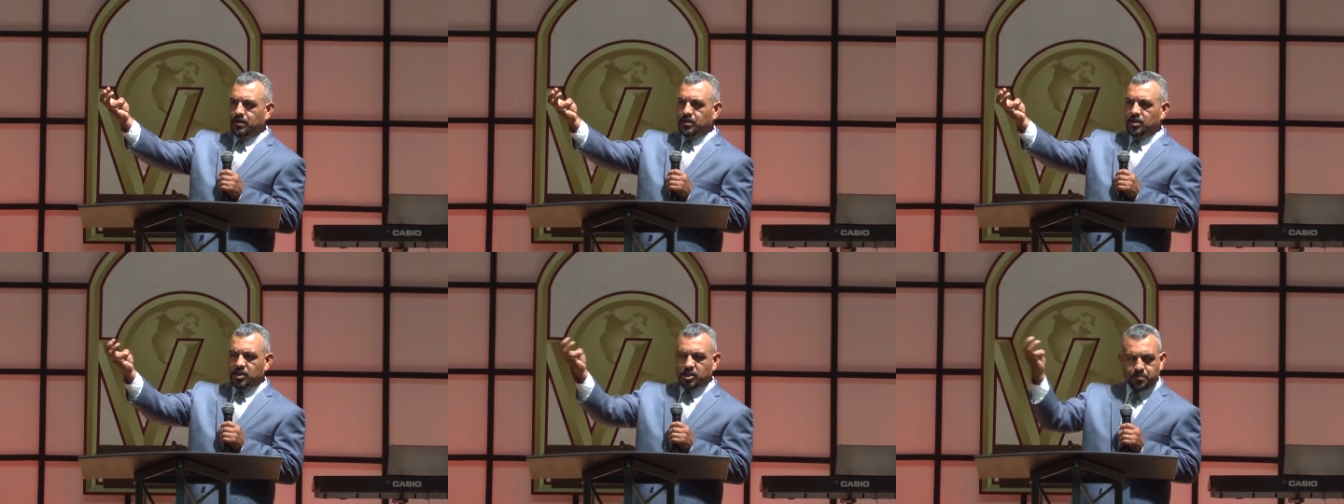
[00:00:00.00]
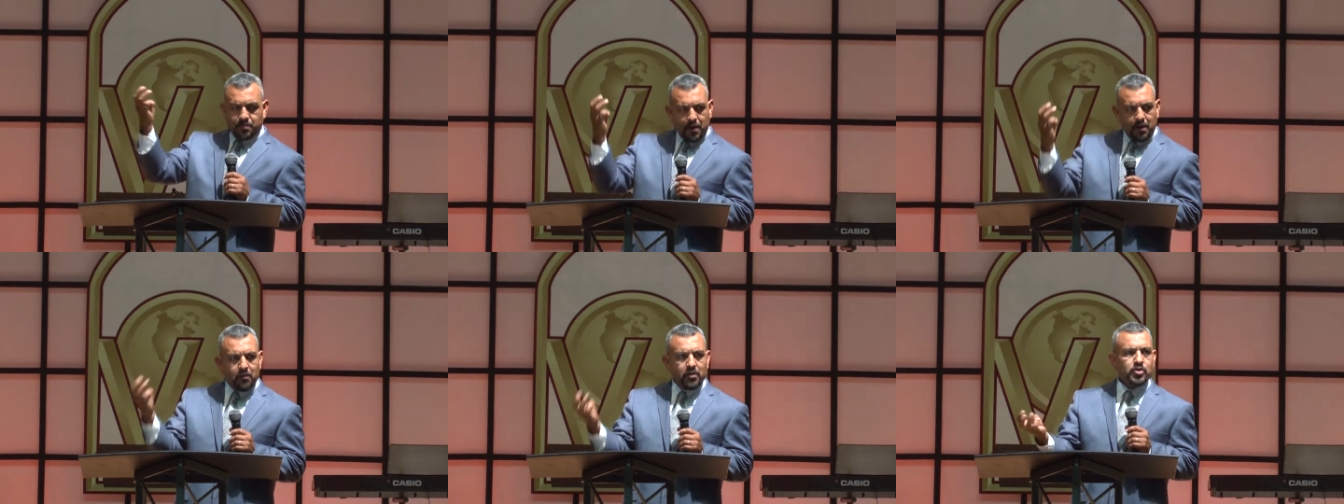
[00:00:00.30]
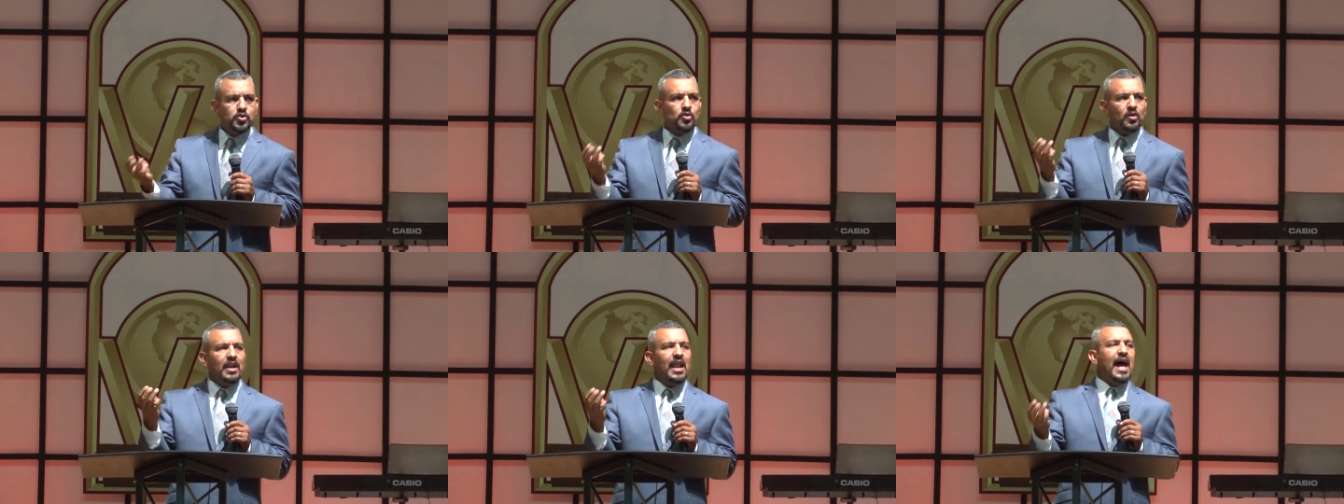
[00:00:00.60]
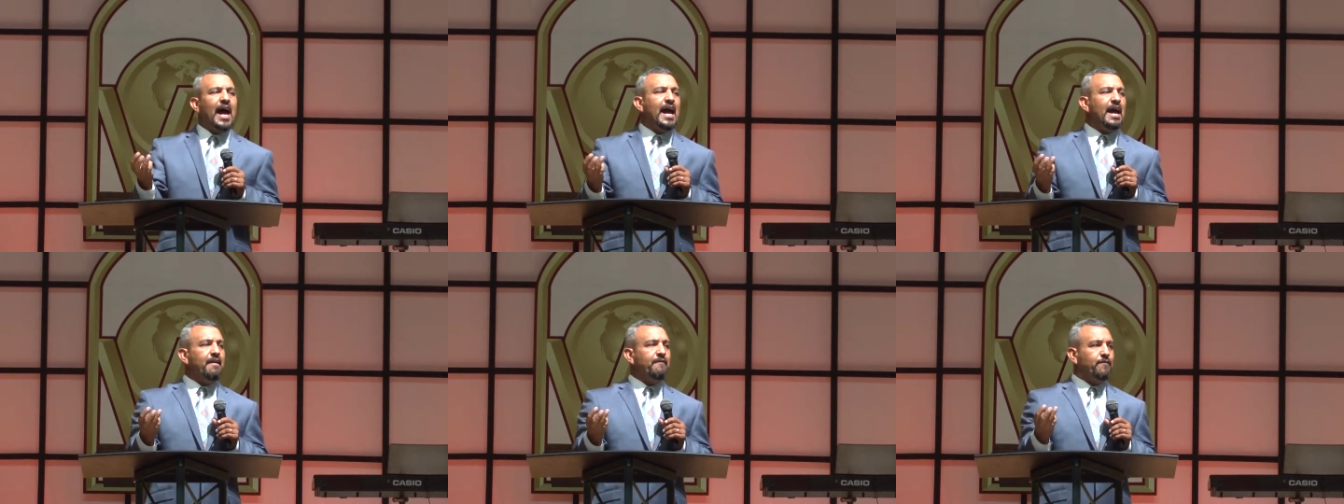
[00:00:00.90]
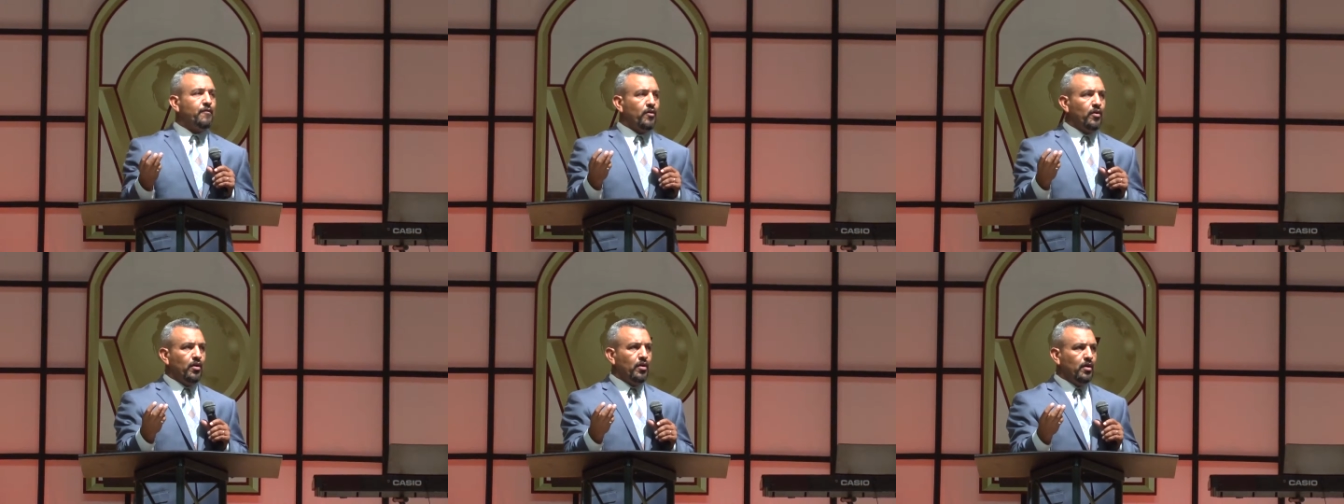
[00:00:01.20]
The spiritual life,
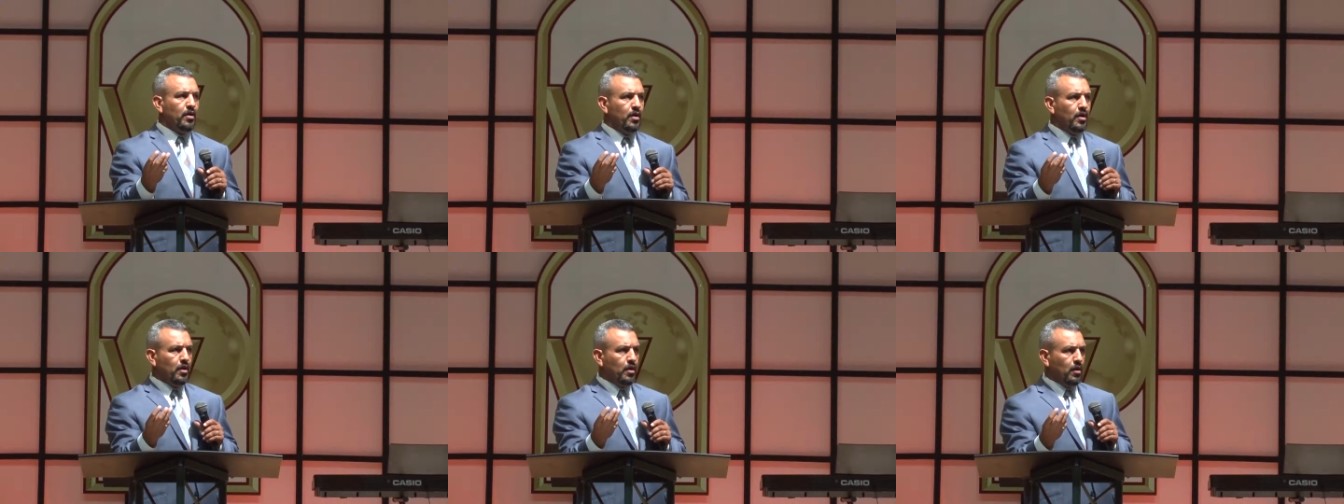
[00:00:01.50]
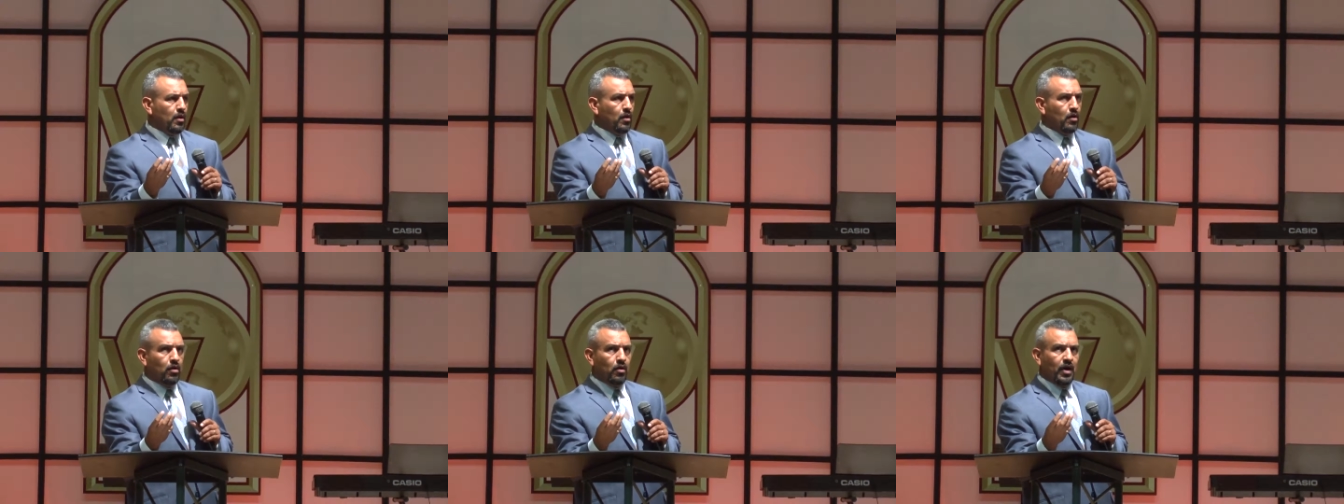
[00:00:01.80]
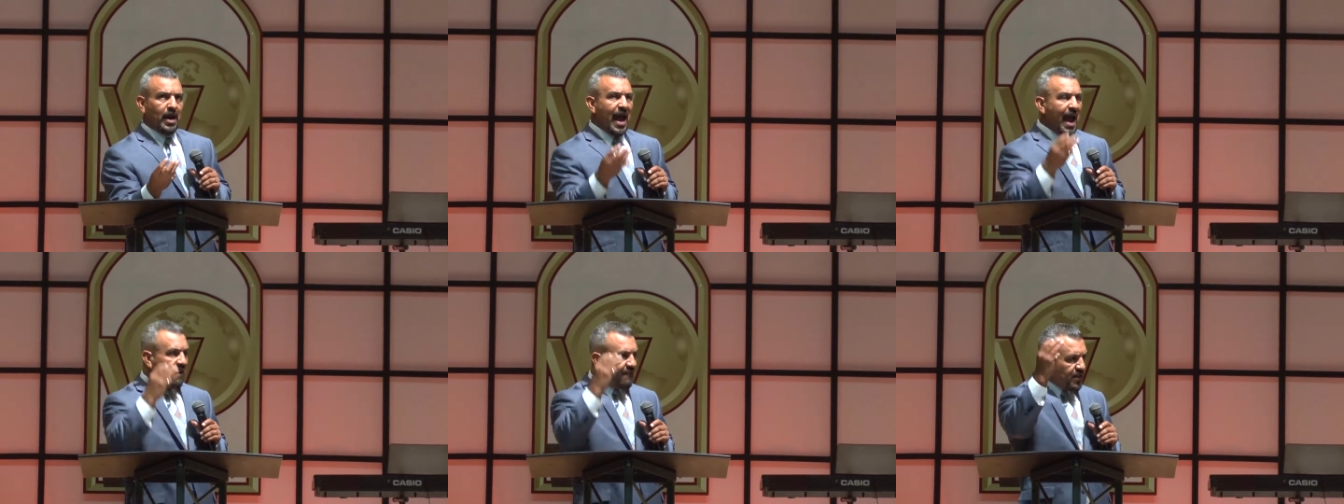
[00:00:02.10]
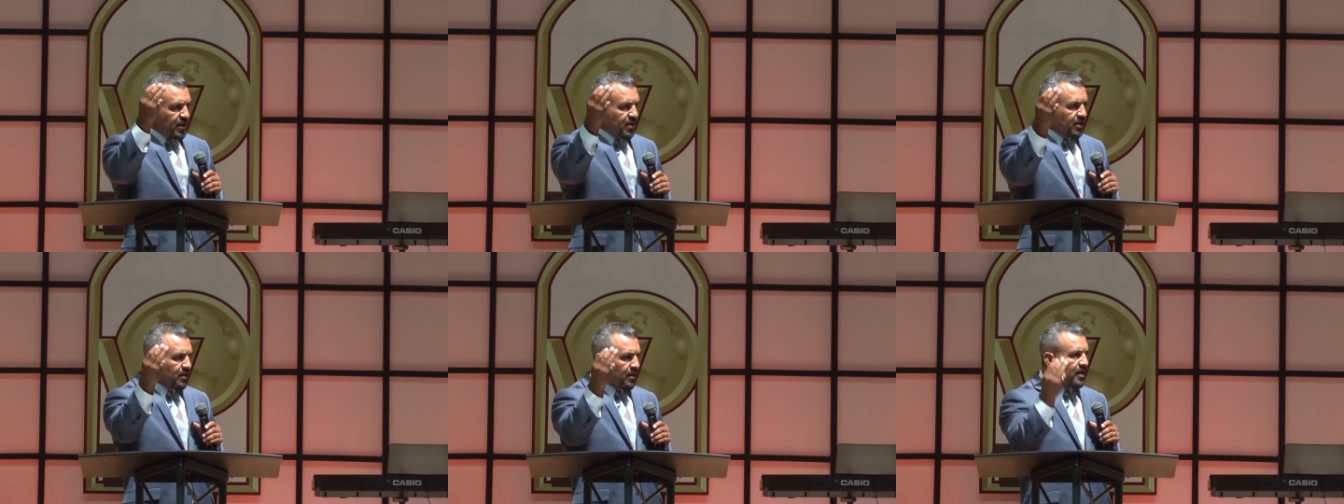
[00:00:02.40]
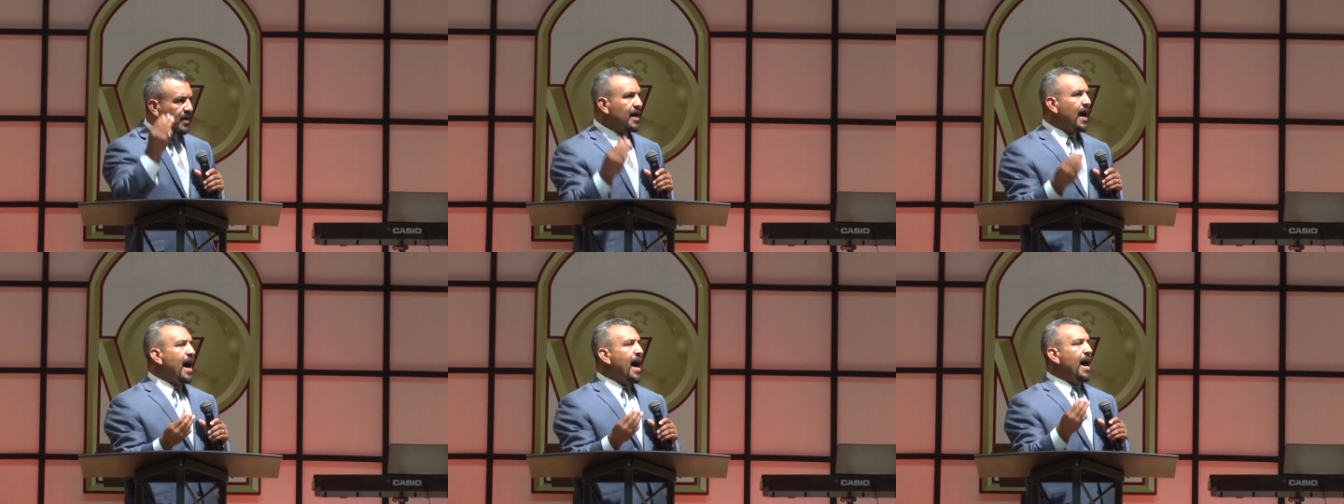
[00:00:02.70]
or or having
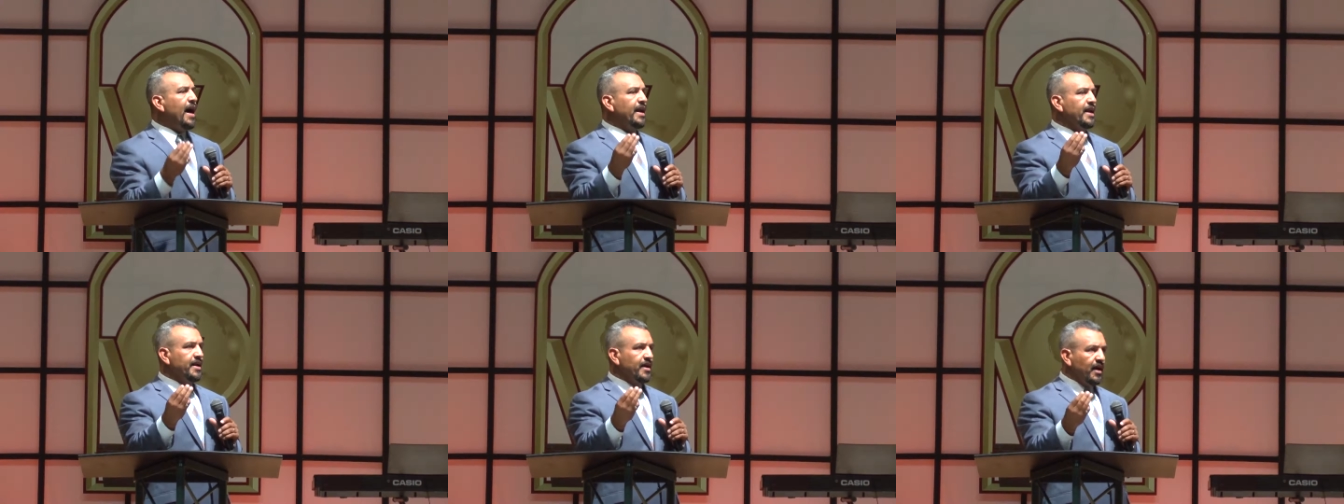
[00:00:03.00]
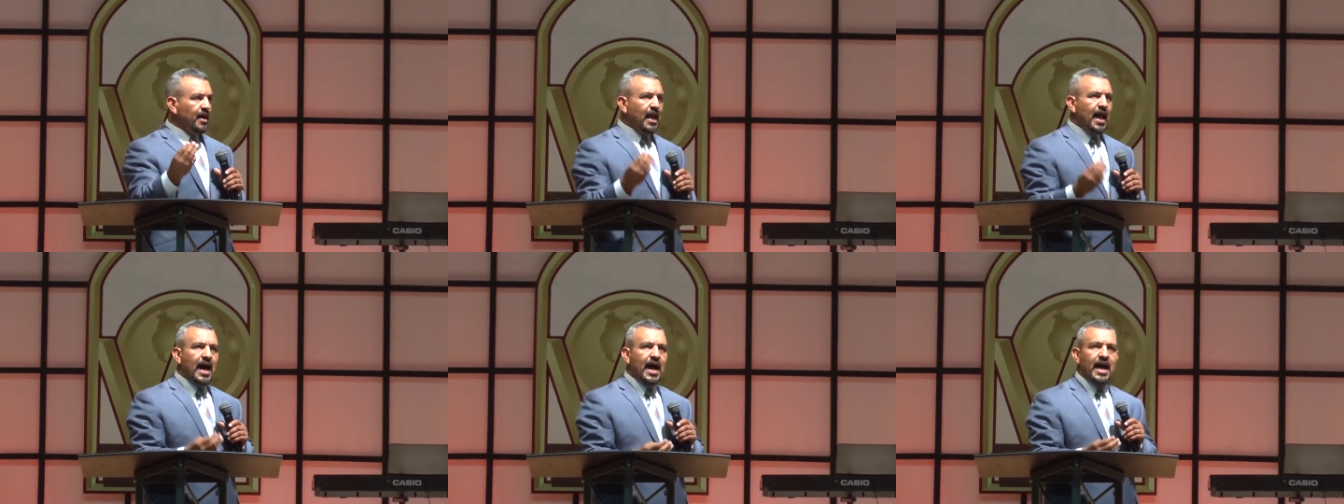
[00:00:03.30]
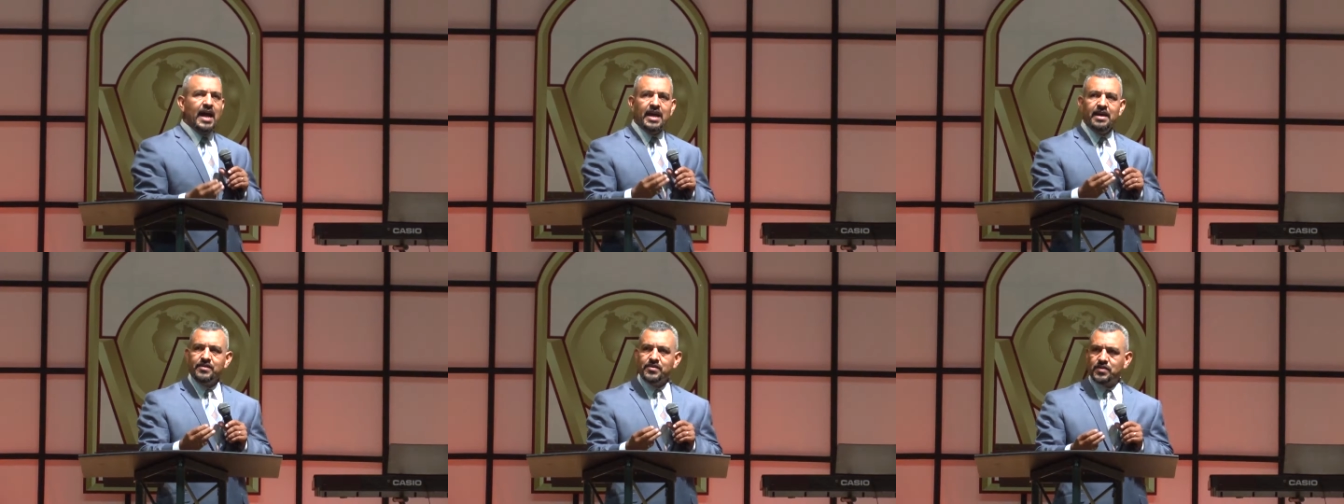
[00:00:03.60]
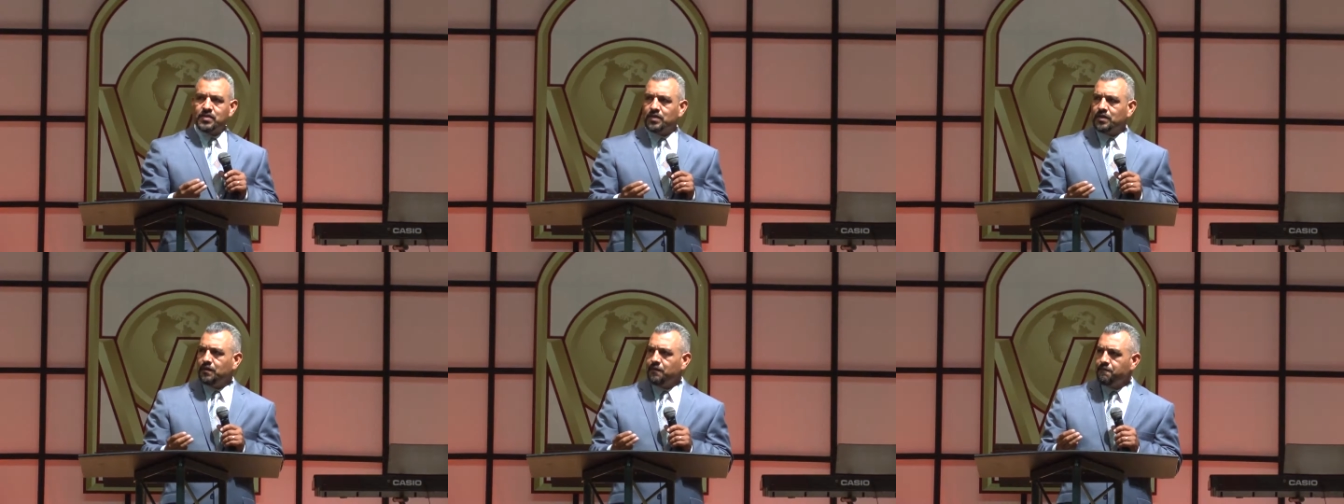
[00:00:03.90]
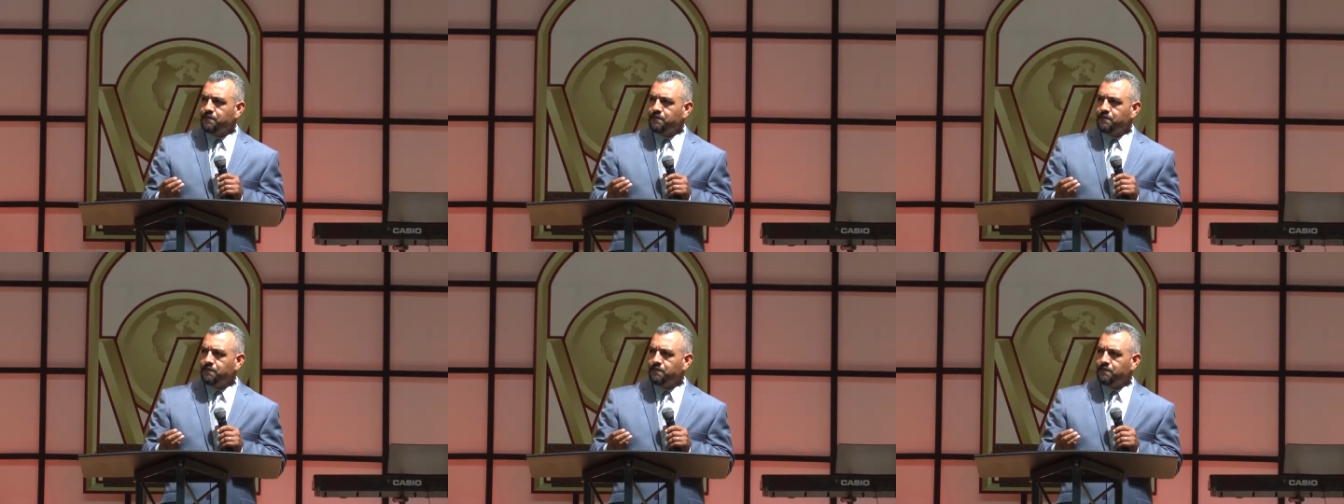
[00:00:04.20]
God in our lives,